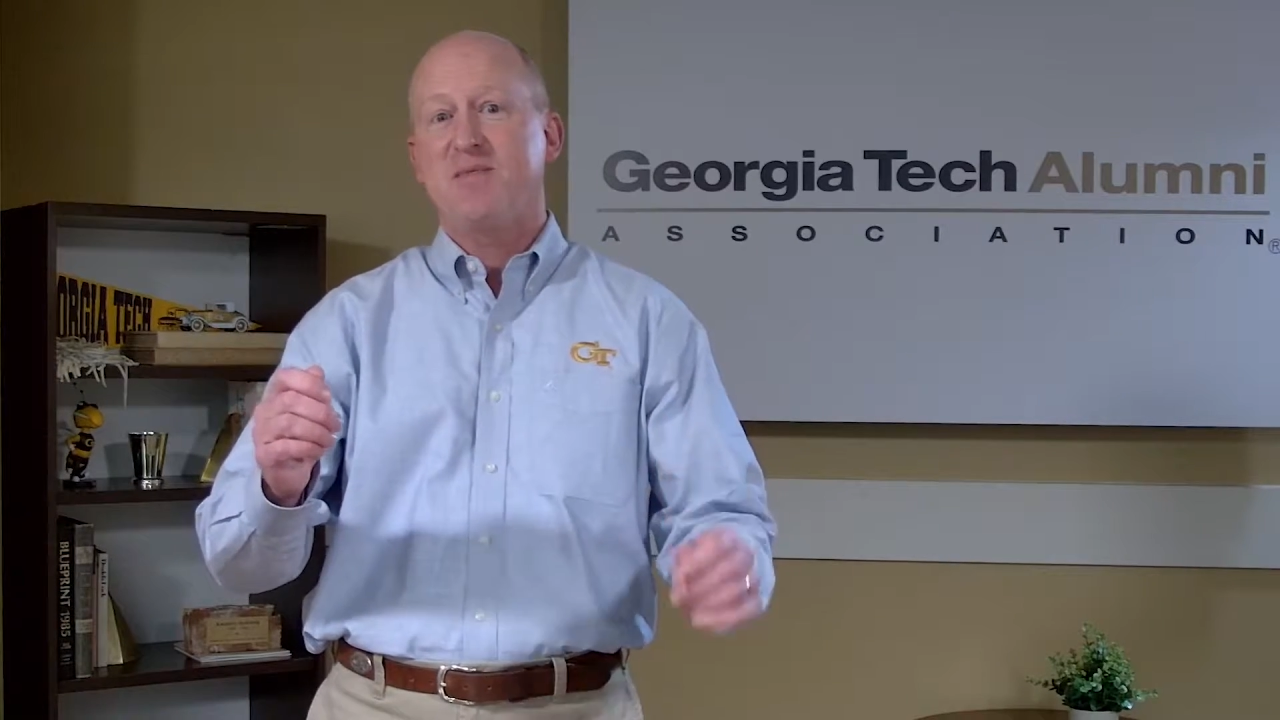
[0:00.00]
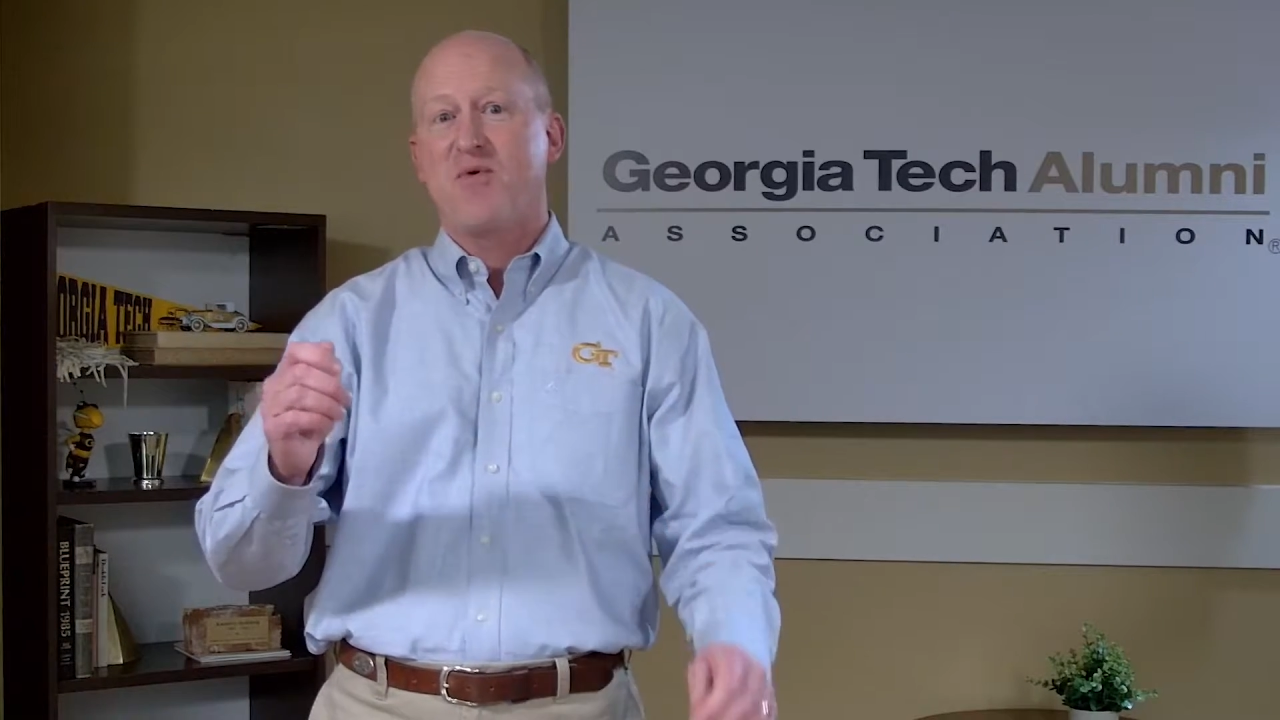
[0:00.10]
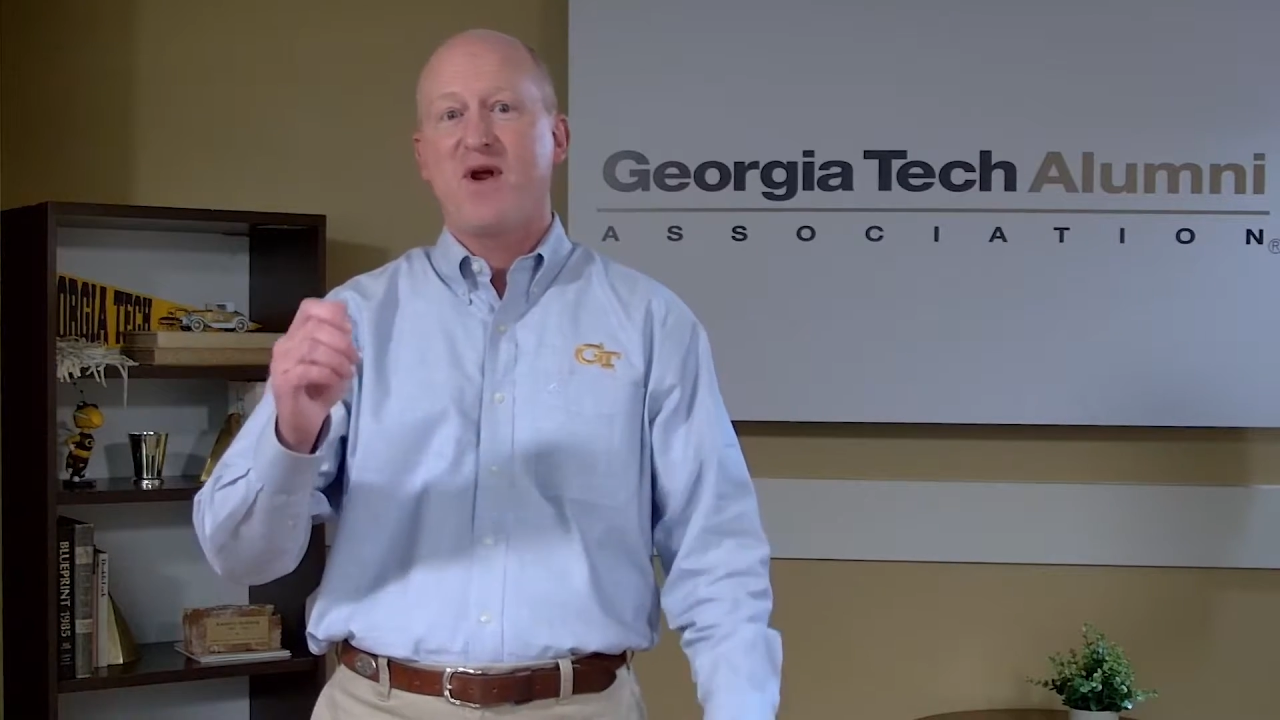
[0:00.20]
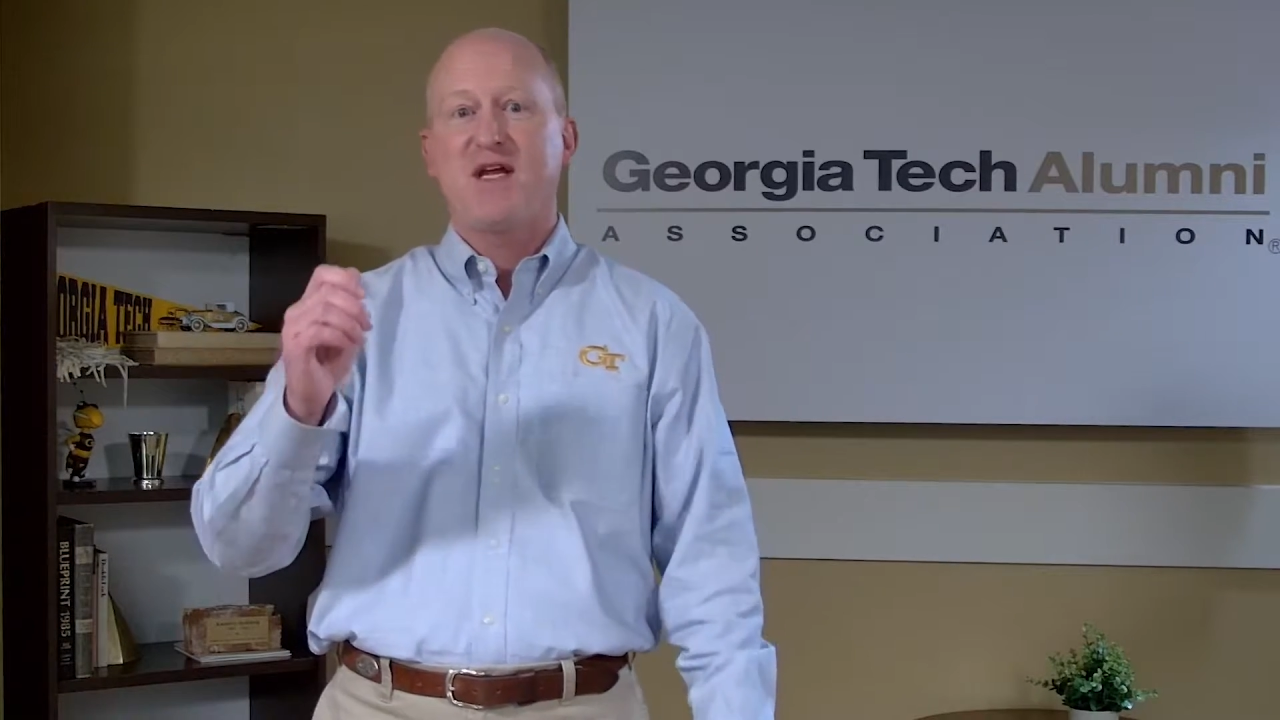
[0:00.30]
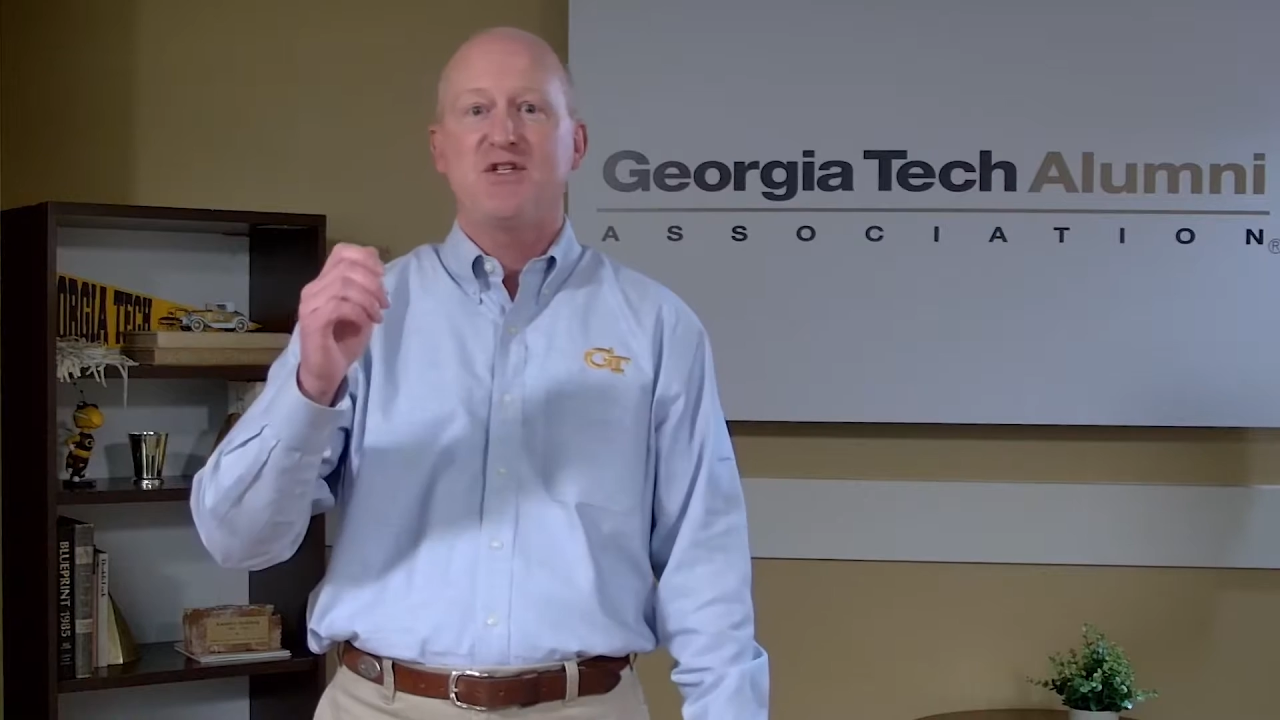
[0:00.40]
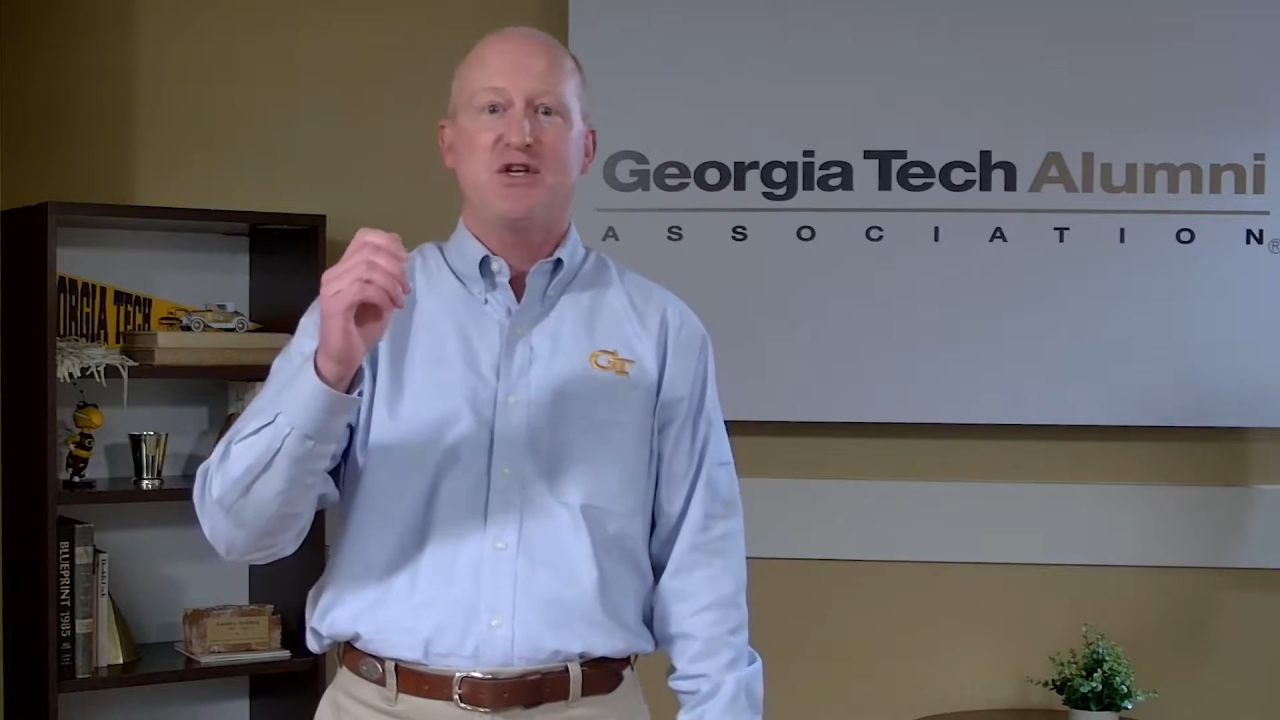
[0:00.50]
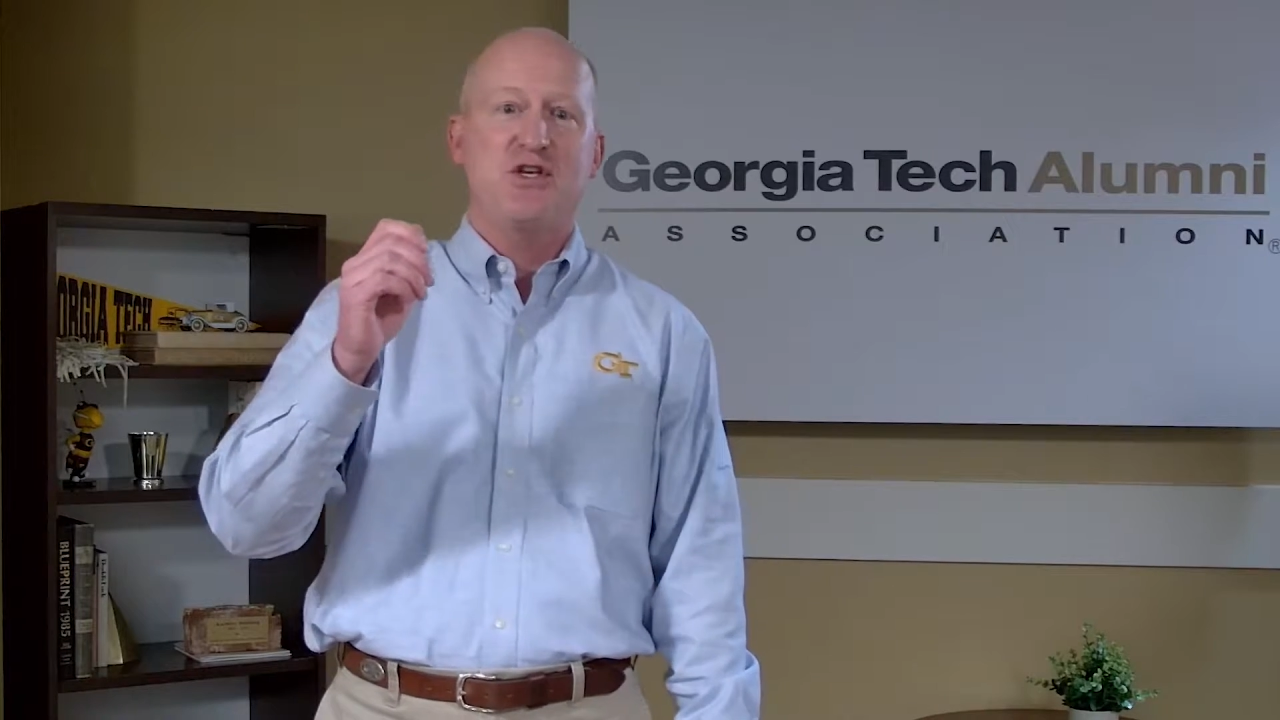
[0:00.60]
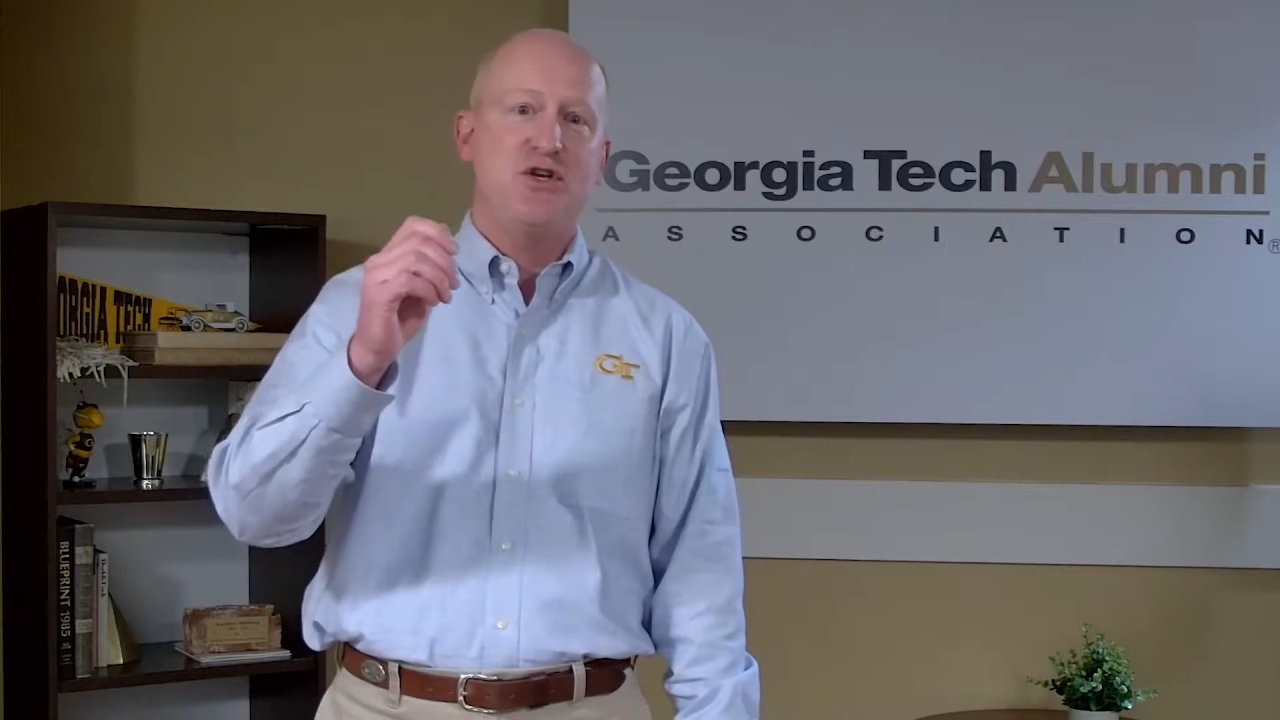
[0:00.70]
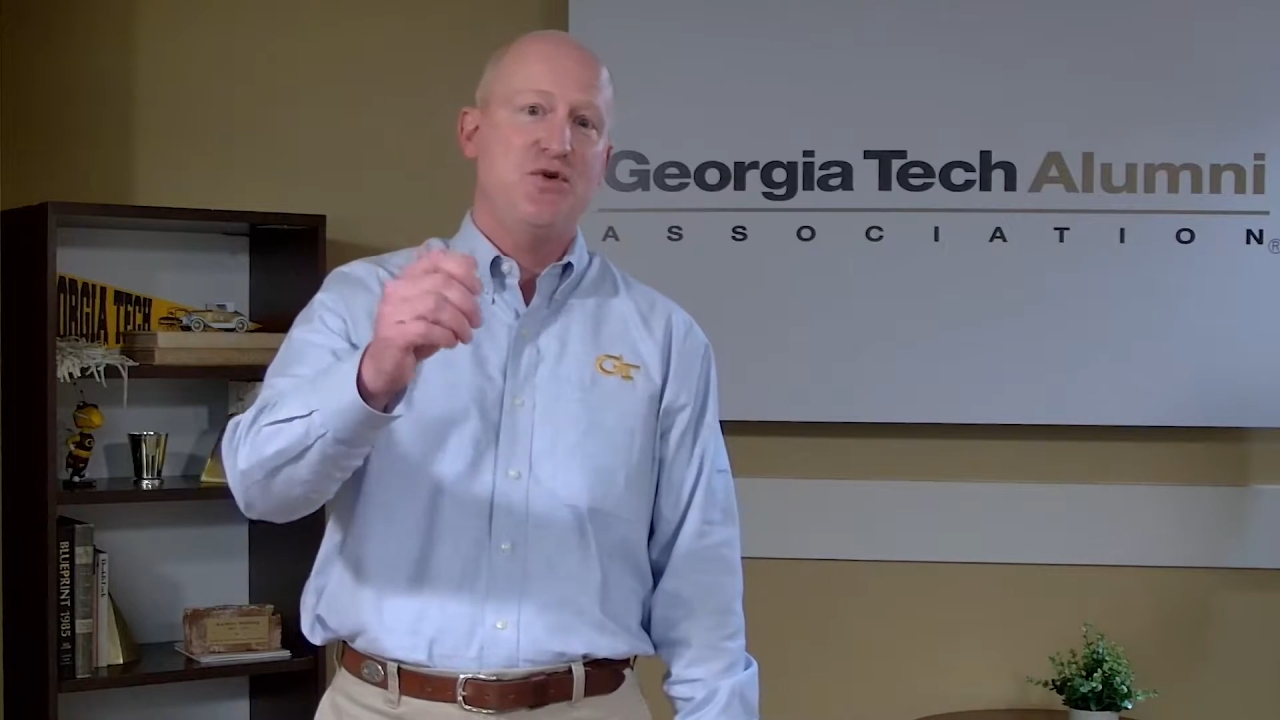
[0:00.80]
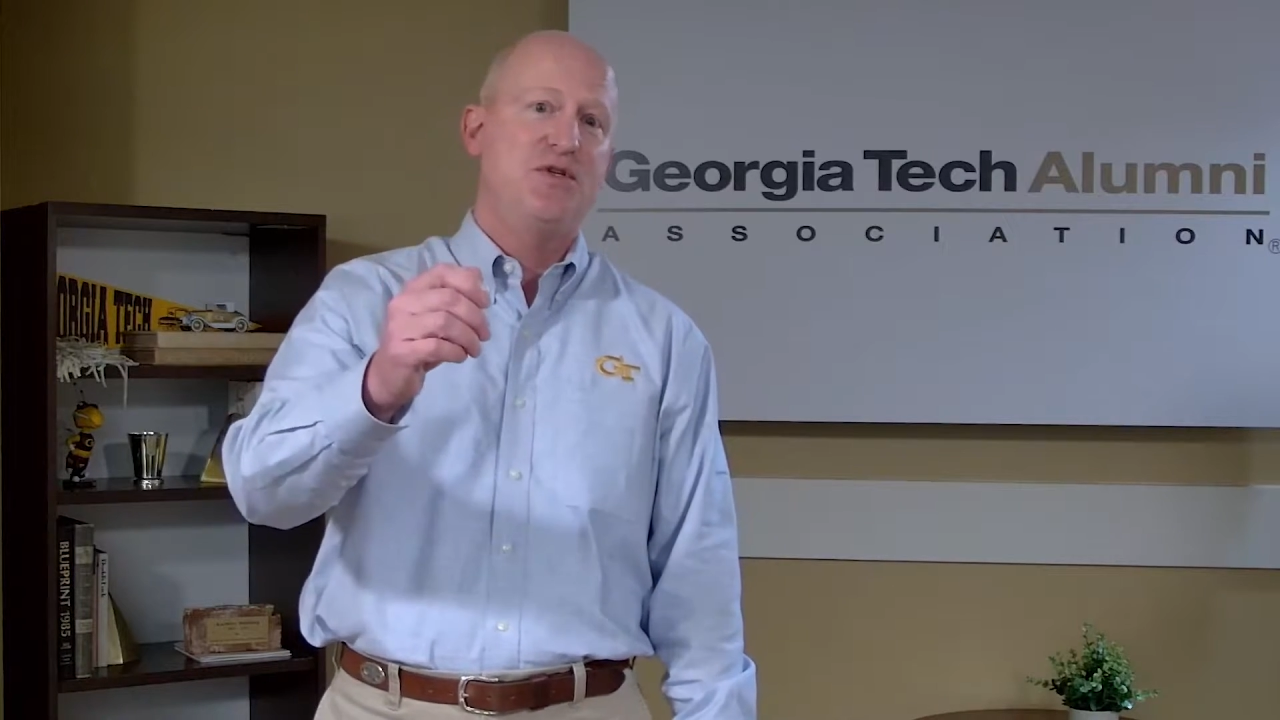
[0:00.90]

bring to you